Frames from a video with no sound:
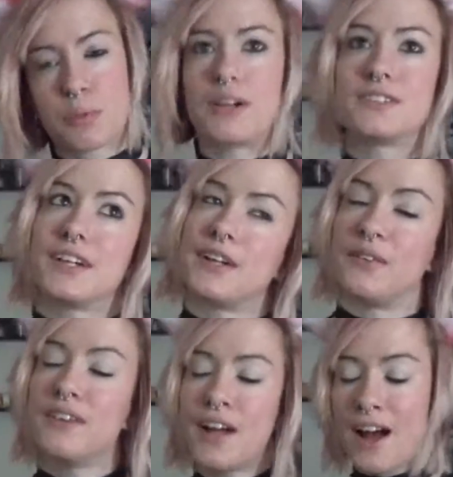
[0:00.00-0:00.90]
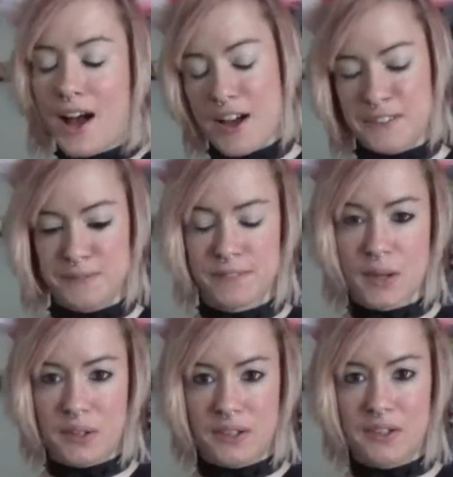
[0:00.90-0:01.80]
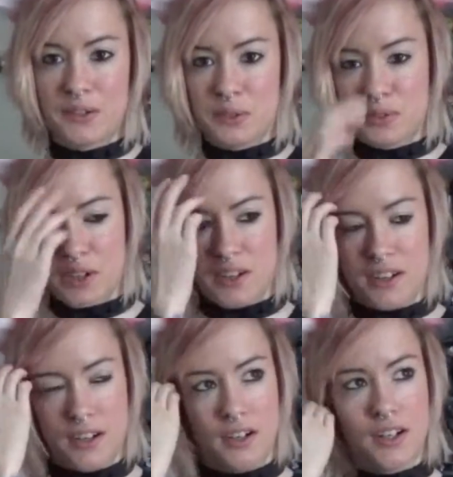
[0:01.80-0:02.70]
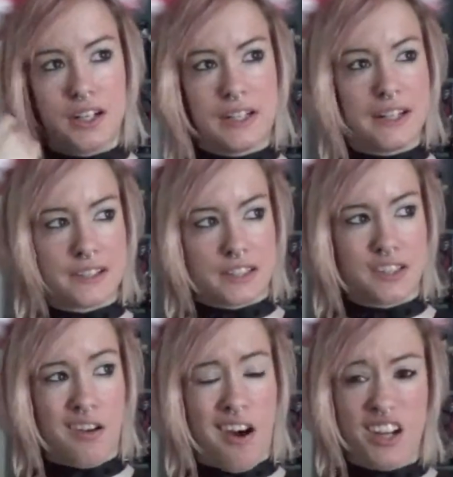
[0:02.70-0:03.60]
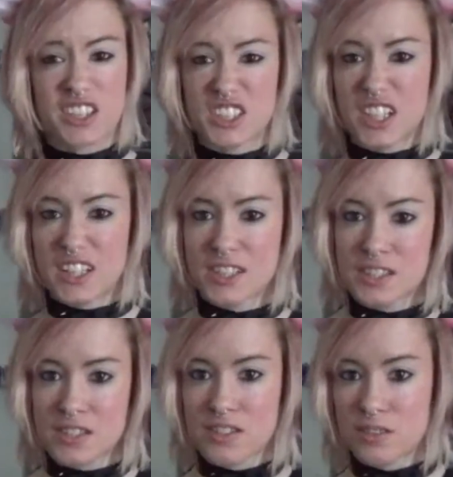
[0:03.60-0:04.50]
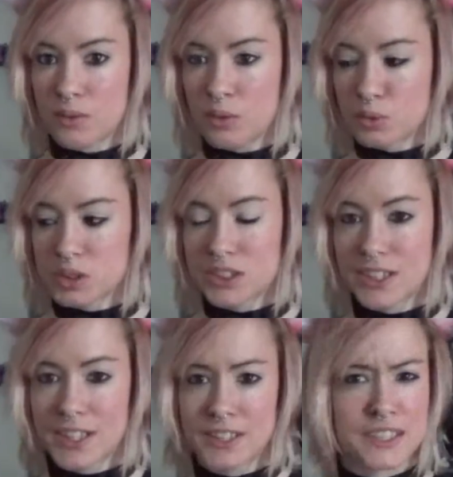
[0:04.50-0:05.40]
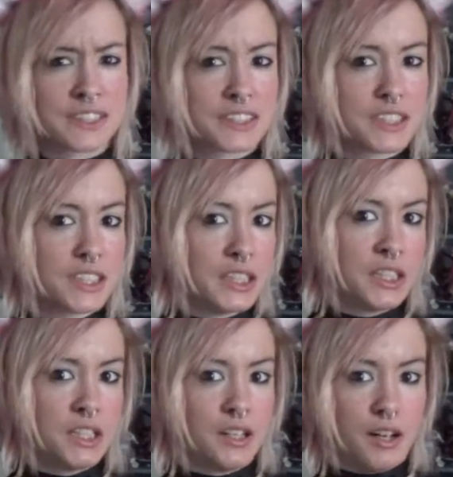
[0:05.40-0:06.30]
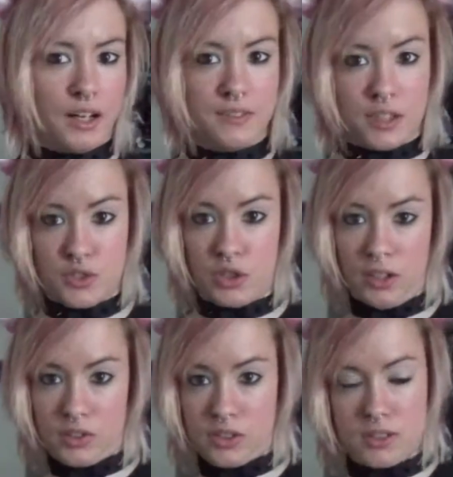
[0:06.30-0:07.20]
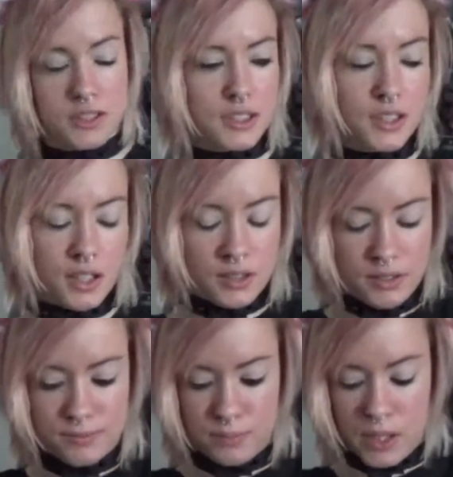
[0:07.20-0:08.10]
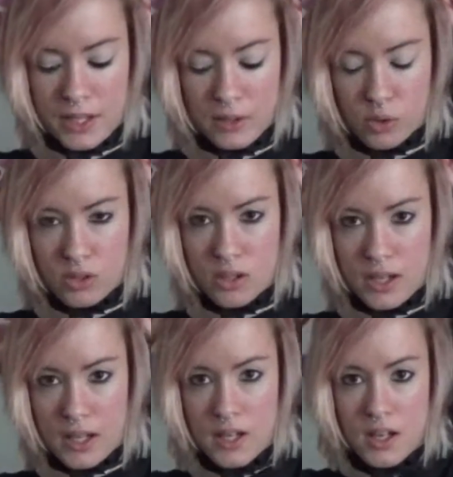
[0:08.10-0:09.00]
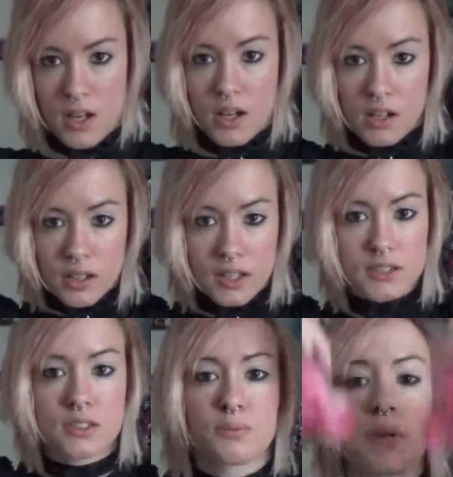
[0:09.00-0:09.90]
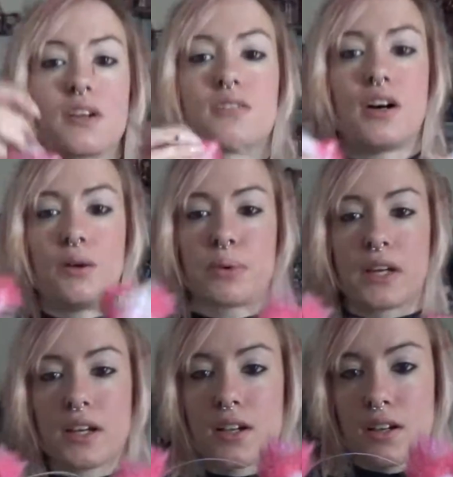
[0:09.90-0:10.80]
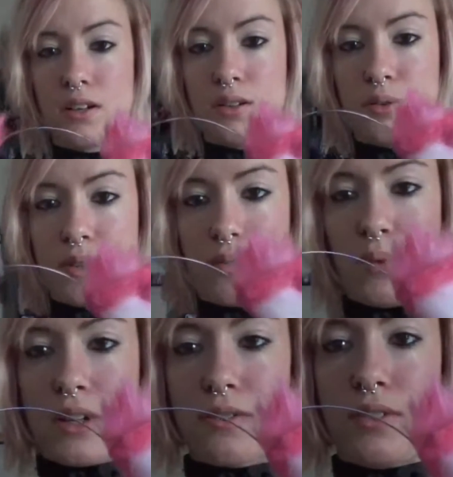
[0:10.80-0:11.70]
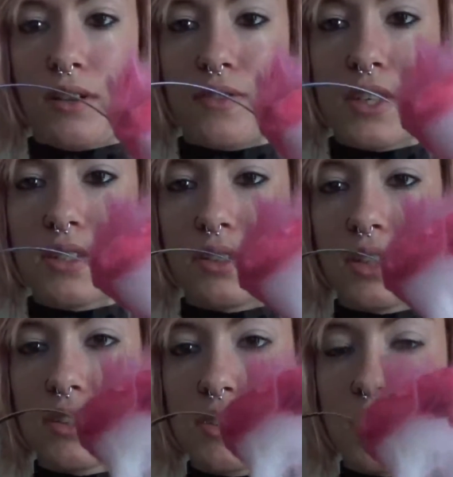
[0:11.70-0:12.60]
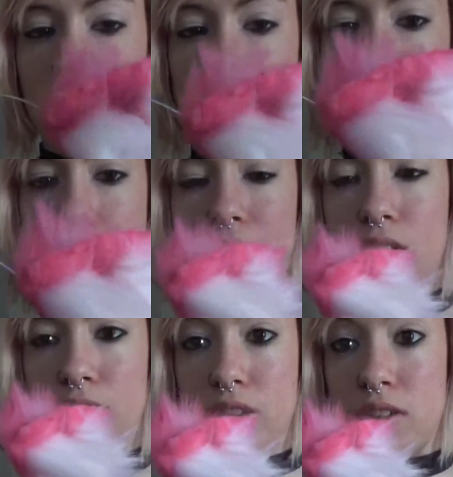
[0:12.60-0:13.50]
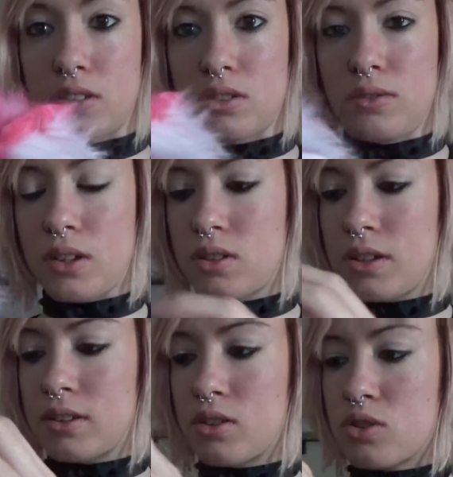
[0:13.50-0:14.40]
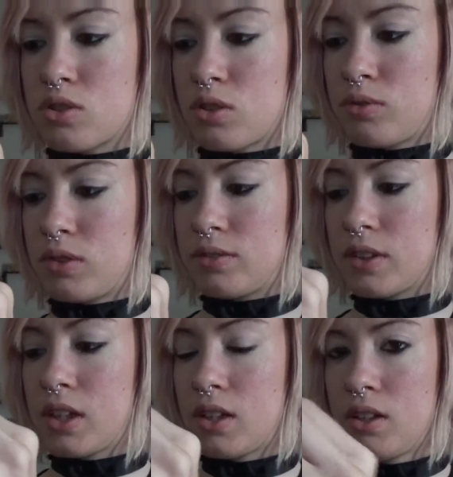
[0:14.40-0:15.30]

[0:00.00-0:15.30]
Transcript: surprised. I know. Um, I'm gonna do a review on, I think it's Hoshiikins? Hoshiikins? I'm not sure how she says it. Um, but I ordered a custom pair of hot pink with white fluffies on the inside. I love these ears so much. Like, they're just so fluffy.